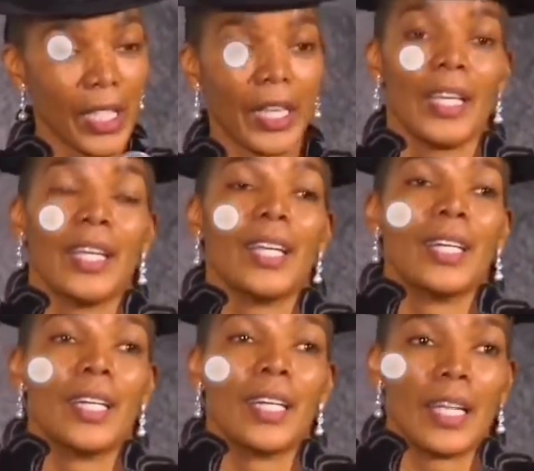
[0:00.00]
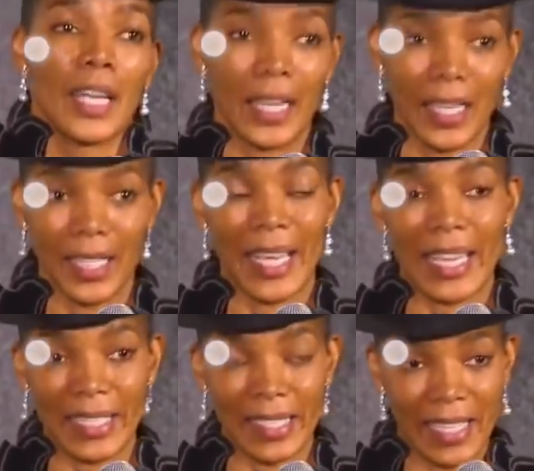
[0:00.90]
And I extended my hand
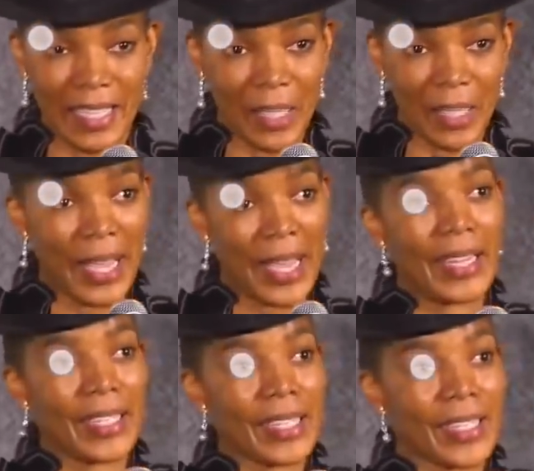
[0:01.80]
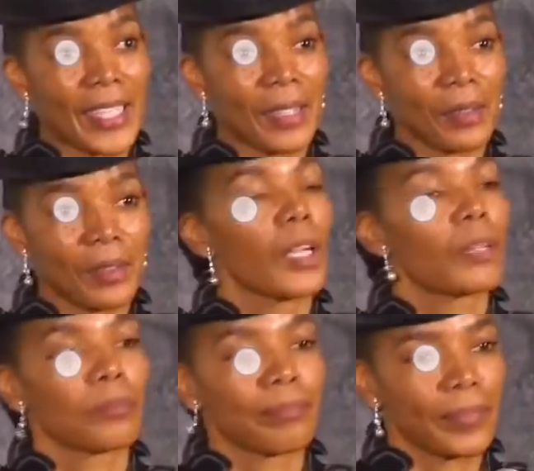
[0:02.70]
and said, I'm
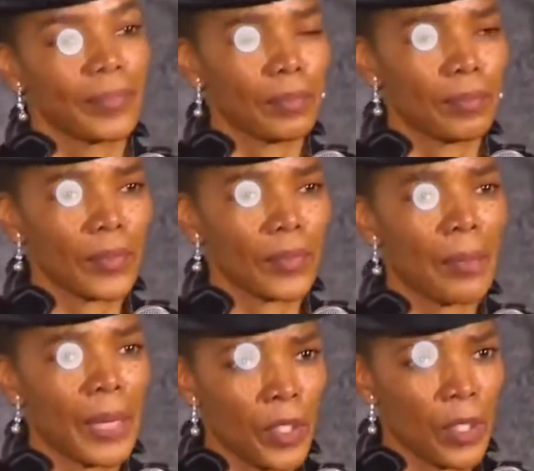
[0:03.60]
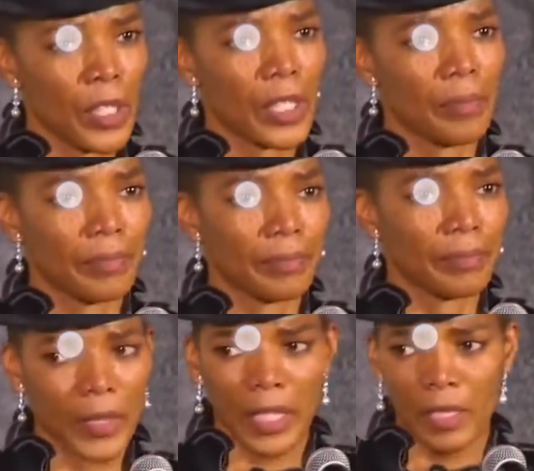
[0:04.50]
Connie.
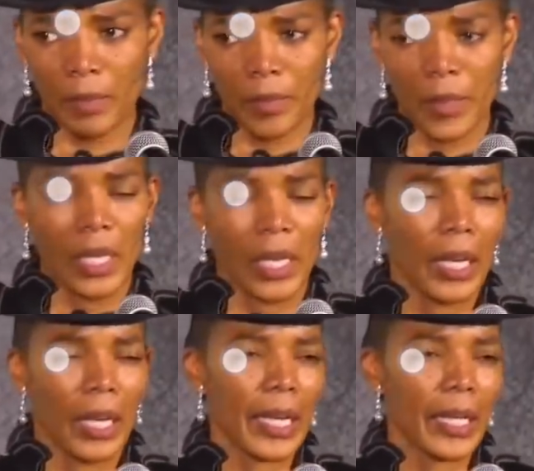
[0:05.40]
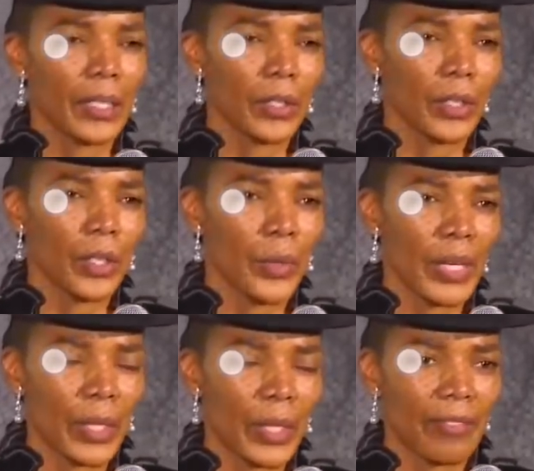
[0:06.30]
And you know, when I found out Horo
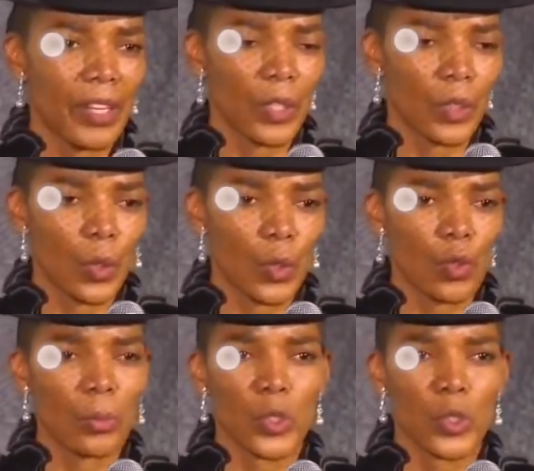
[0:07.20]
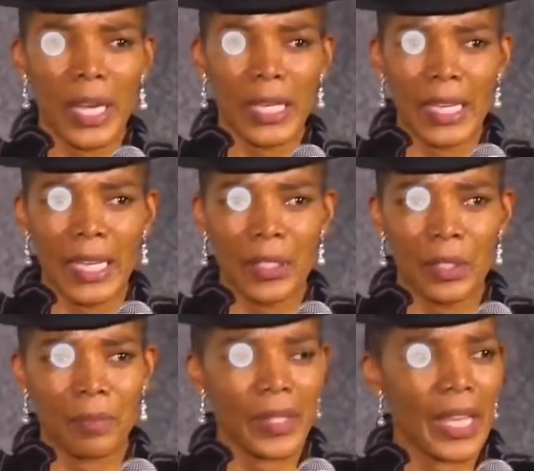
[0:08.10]
Botswana, then we just
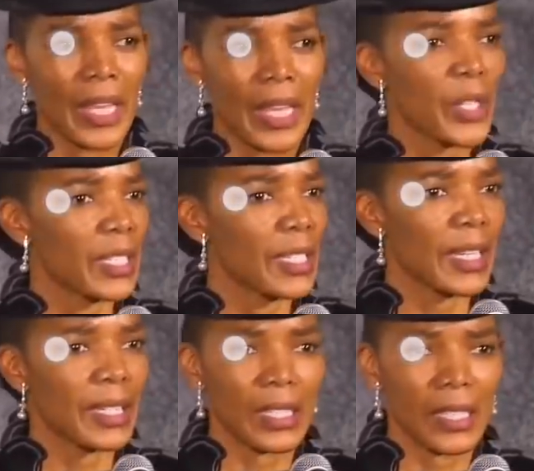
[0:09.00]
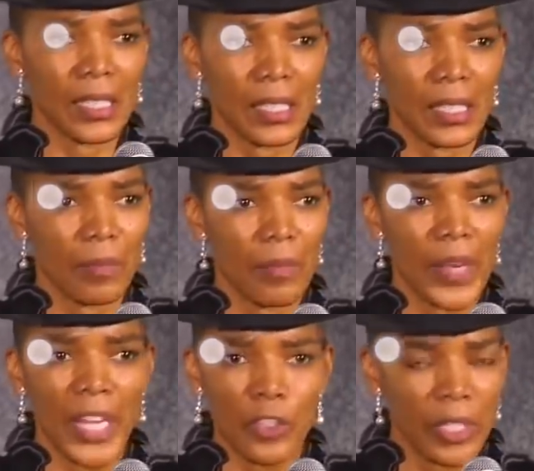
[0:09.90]
started naturally
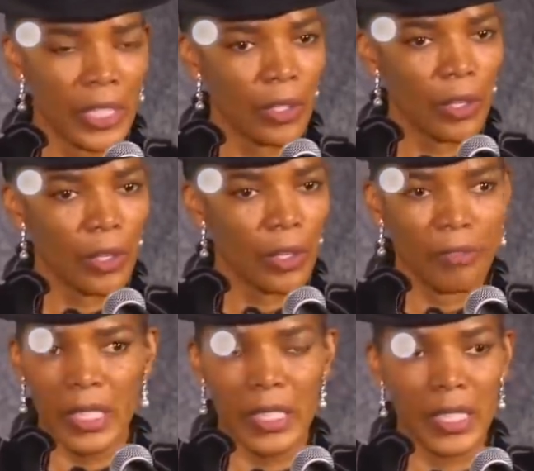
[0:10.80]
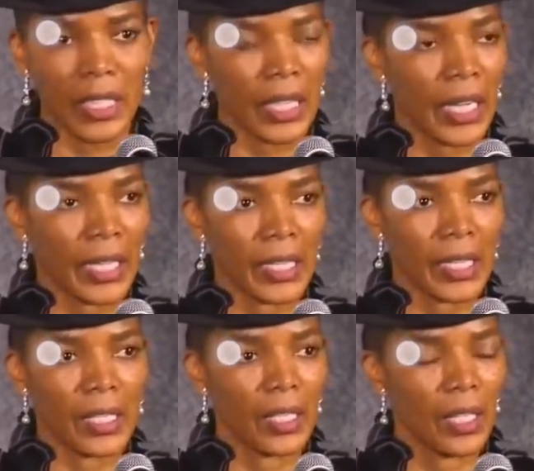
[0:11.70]
conversating, and
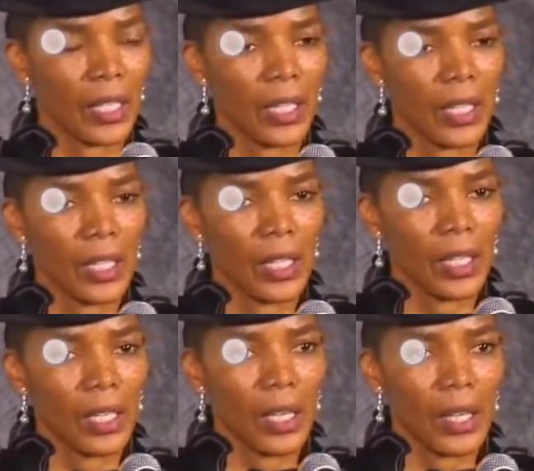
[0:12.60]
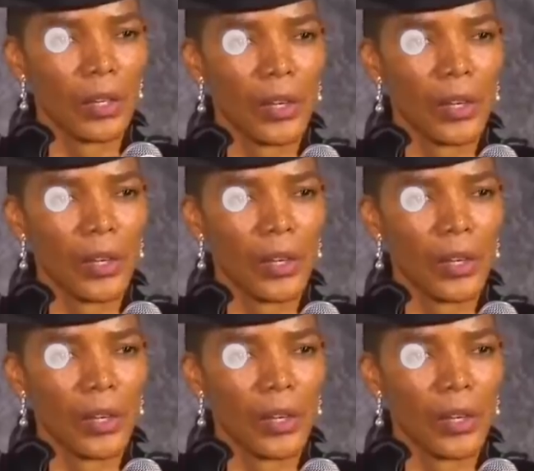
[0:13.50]
the connection was immediate.